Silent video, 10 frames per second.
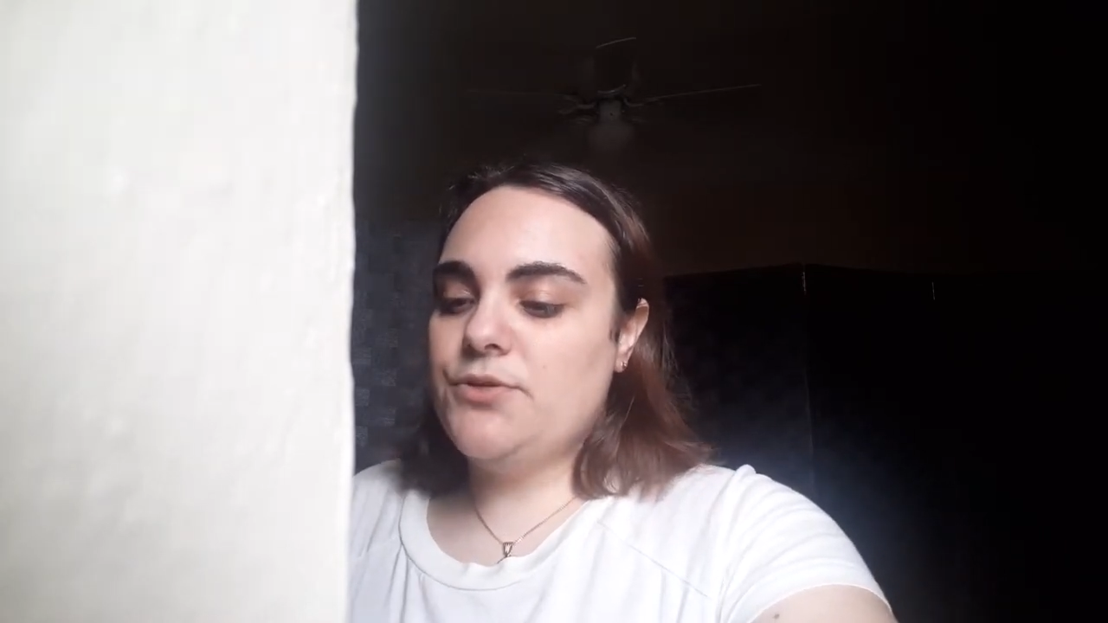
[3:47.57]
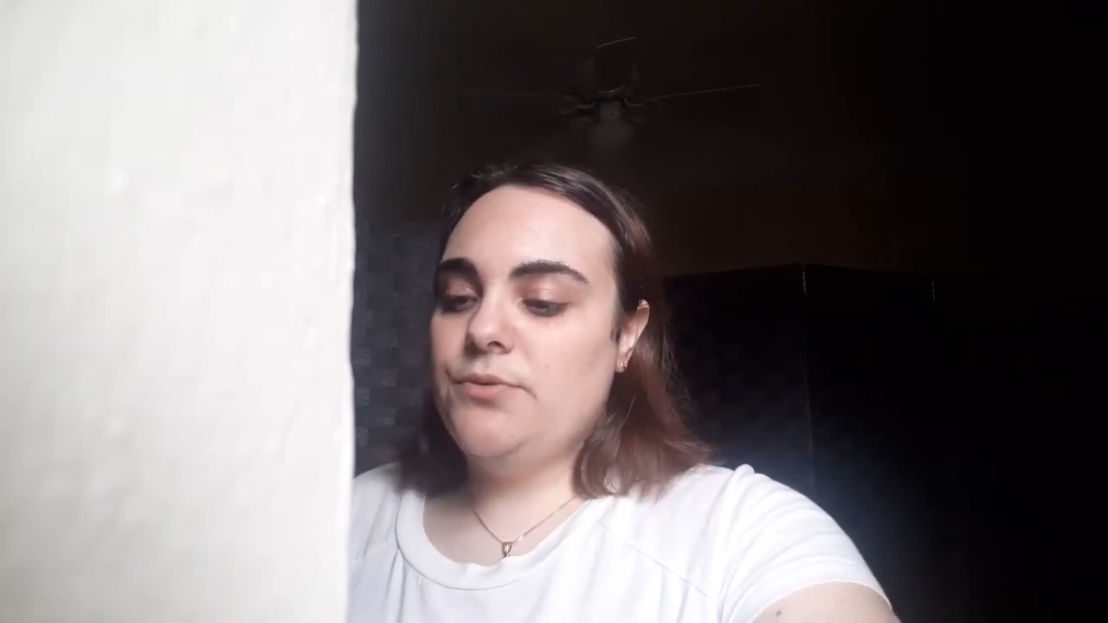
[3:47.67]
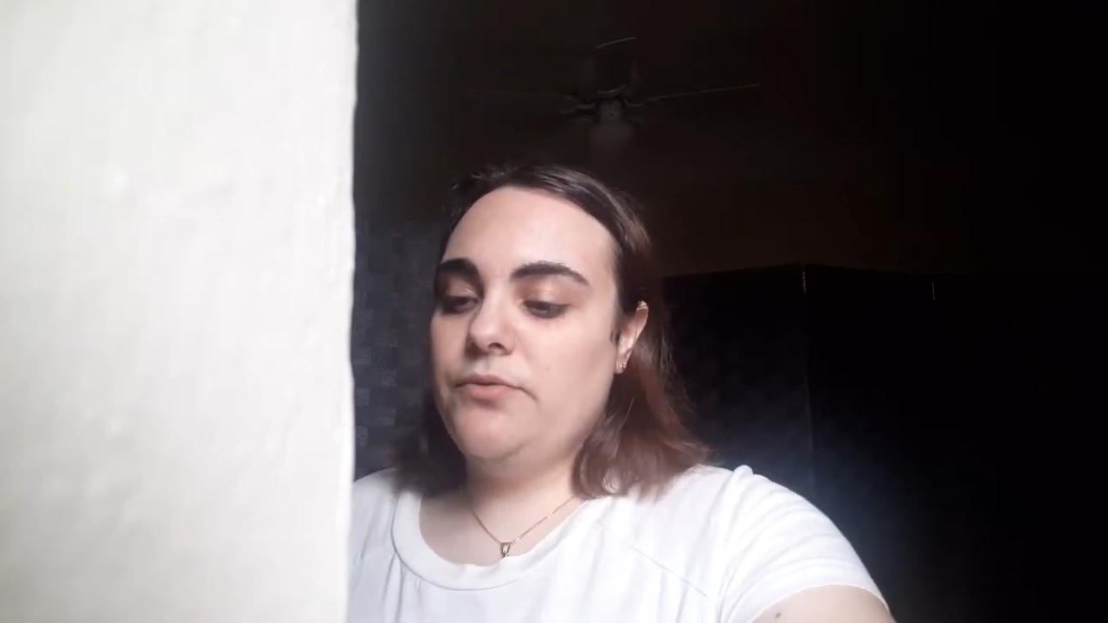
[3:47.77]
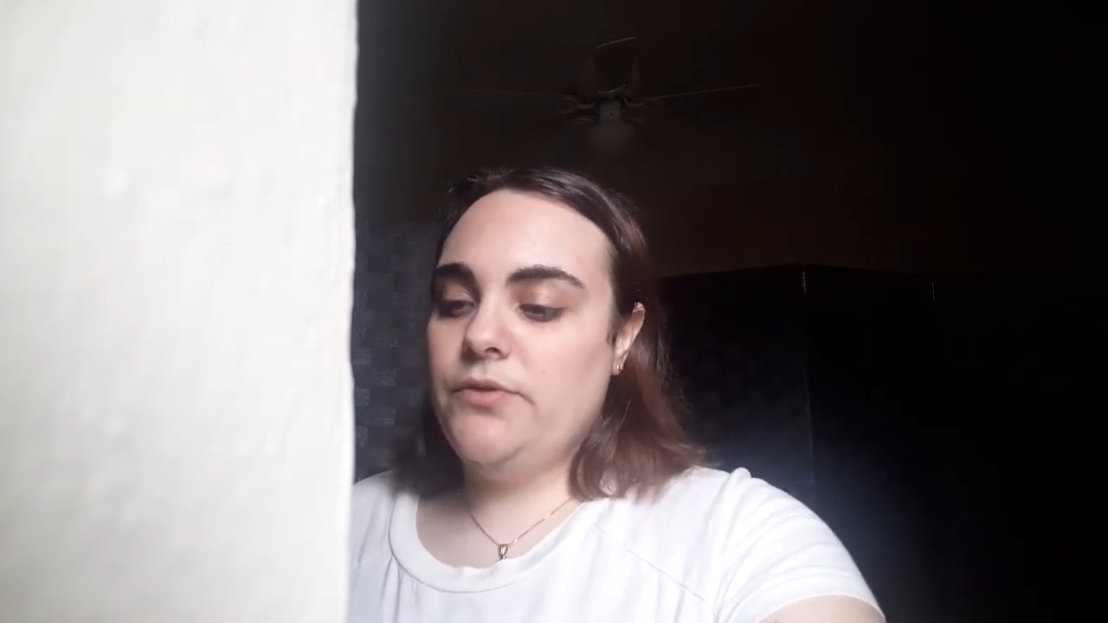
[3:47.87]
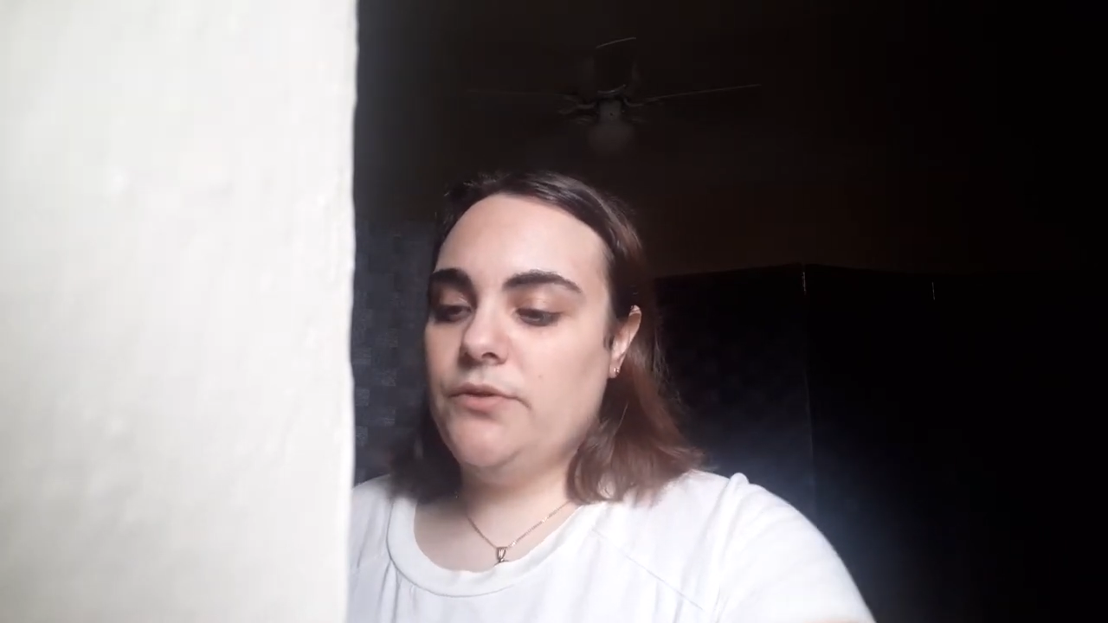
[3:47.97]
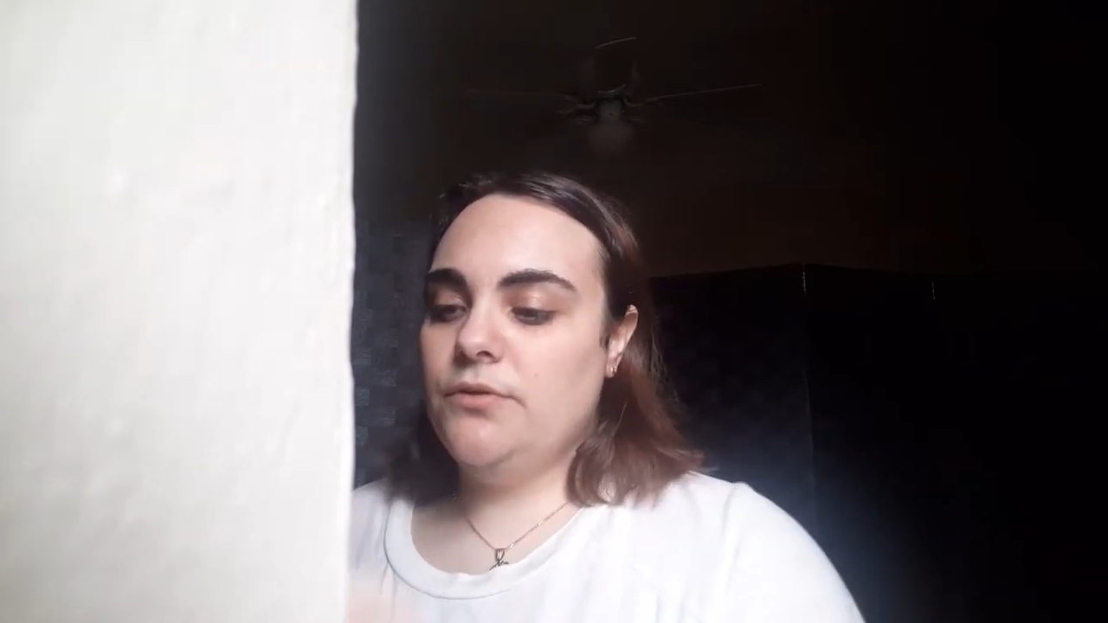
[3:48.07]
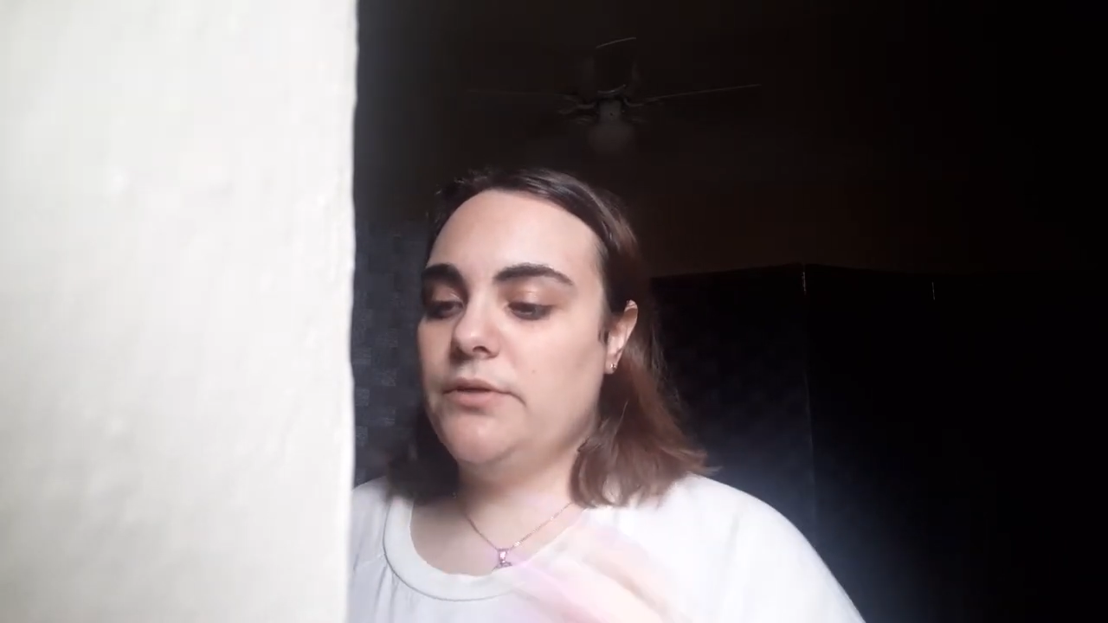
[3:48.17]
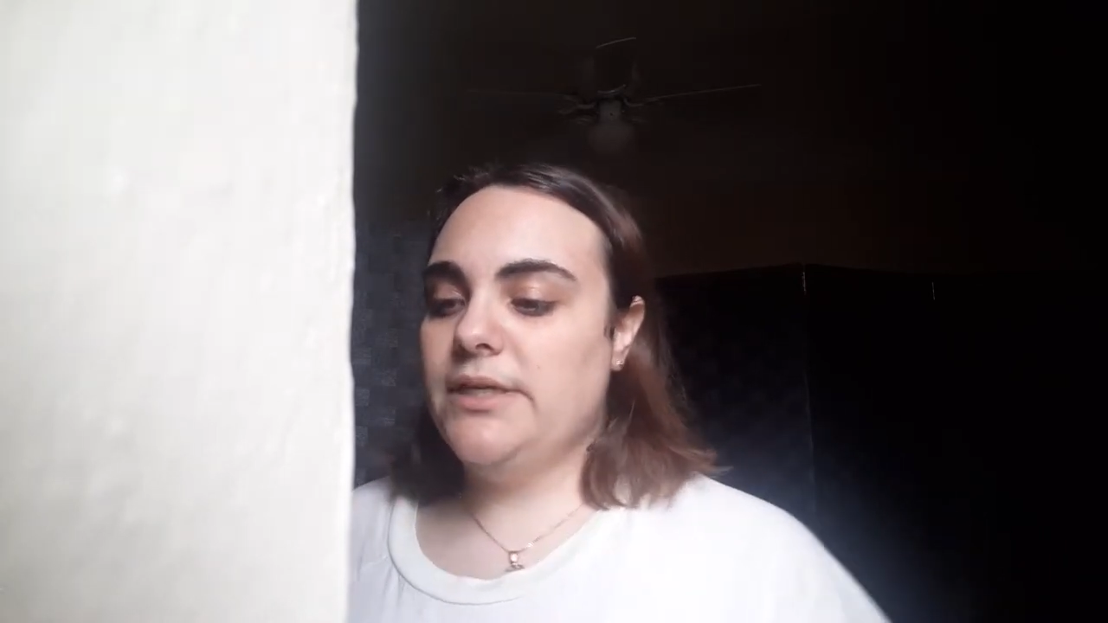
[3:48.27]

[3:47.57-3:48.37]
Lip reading: to review